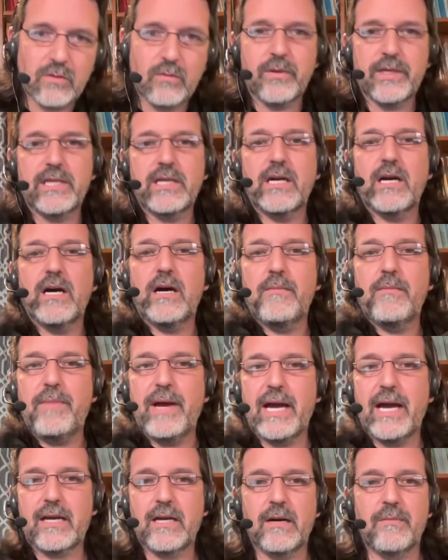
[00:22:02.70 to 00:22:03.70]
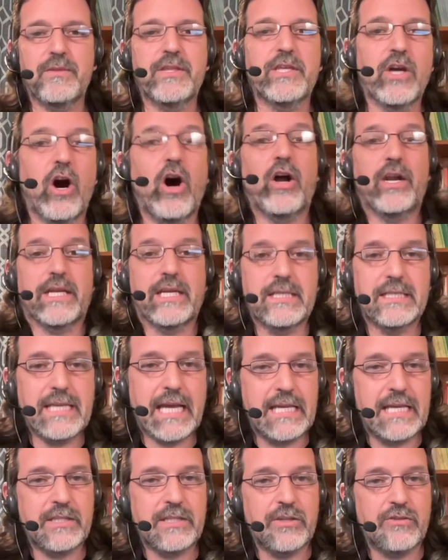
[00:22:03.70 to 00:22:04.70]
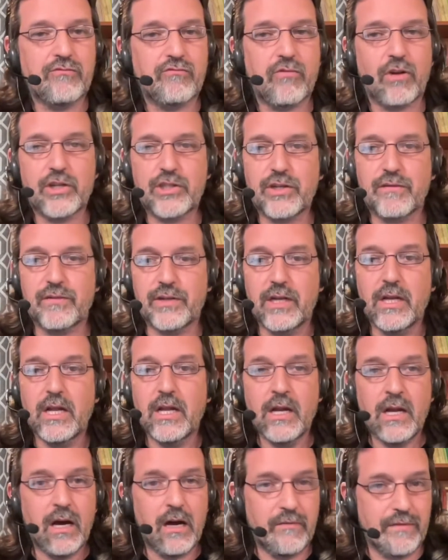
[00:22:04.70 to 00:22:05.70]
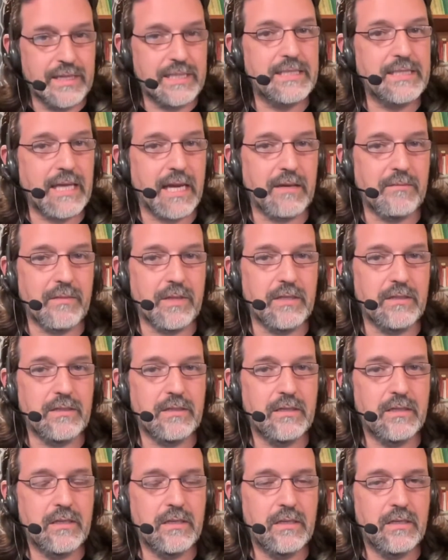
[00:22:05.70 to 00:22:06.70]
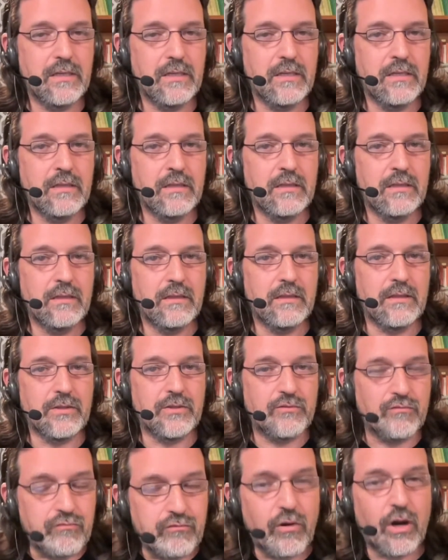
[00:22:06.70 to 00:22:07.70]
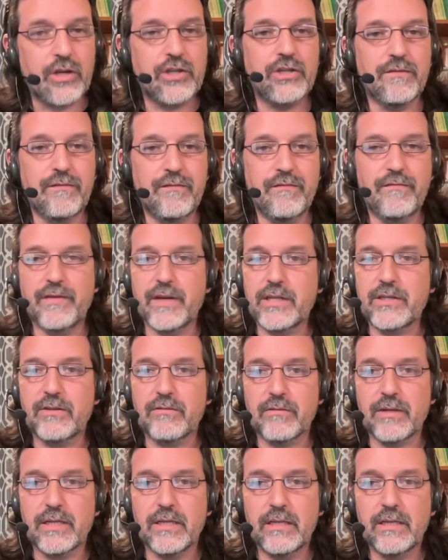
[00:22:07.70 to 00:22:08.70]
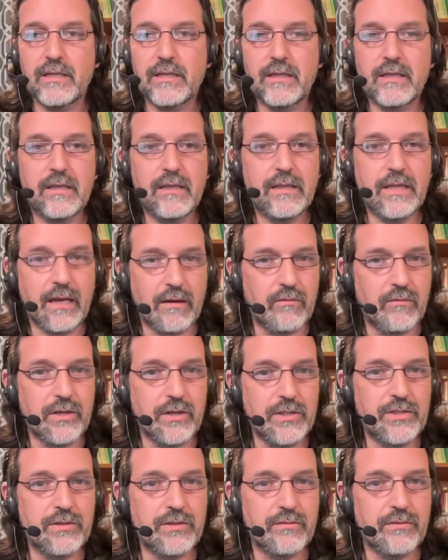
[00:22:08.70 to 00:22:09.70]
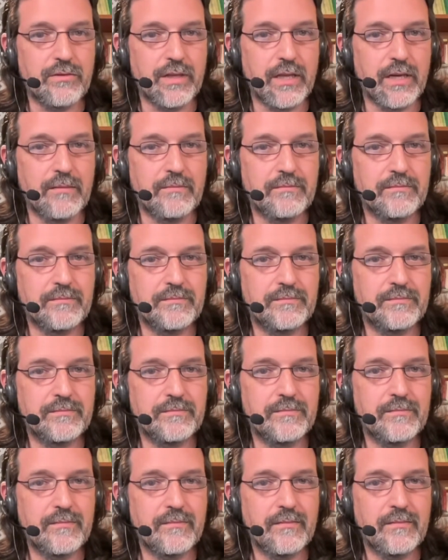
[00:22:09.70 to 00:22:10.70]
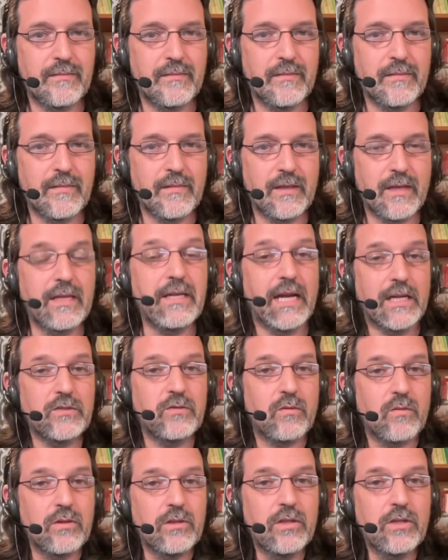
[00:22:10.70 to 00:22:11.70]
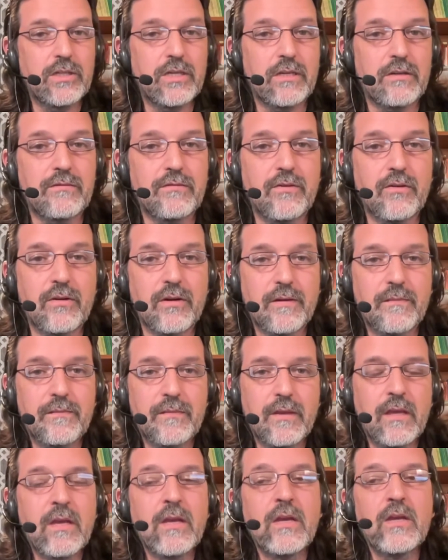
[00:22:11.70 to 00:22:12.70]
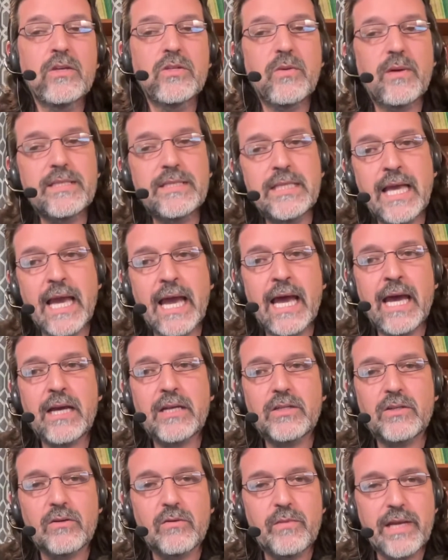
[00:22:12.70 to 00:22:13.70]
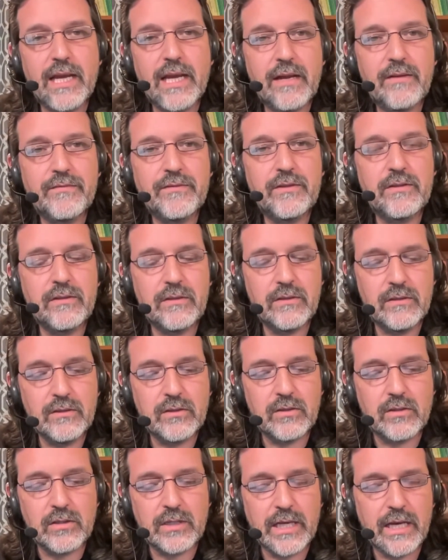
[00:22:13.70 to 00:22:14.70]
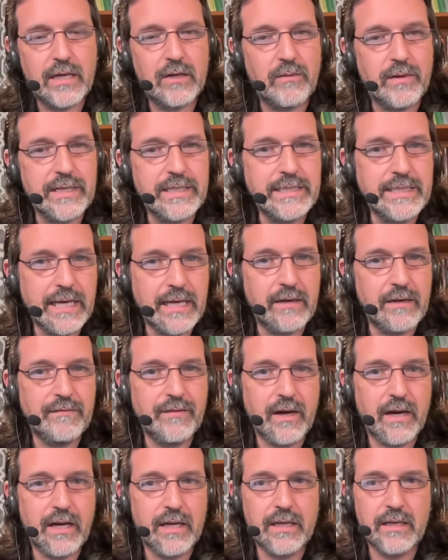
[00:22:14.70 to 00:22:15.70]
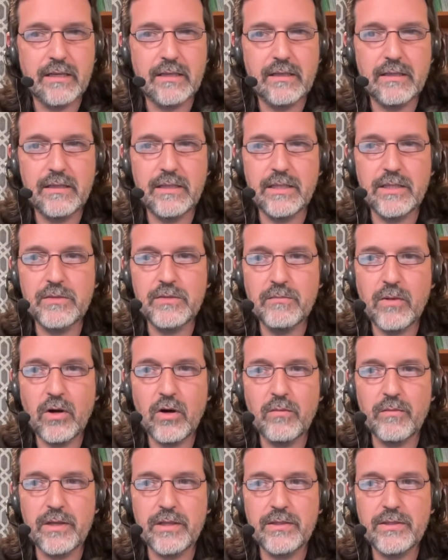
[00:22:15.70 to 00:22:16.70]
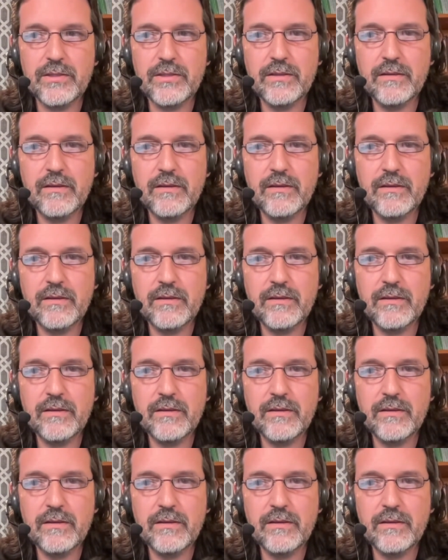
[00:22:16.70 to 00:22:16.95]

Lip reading: we come back up, the audience has this rush of excitement, this rush of victory that runs through them. And that's what we're looking for. So as the actor, we have to learn how to identify these moments.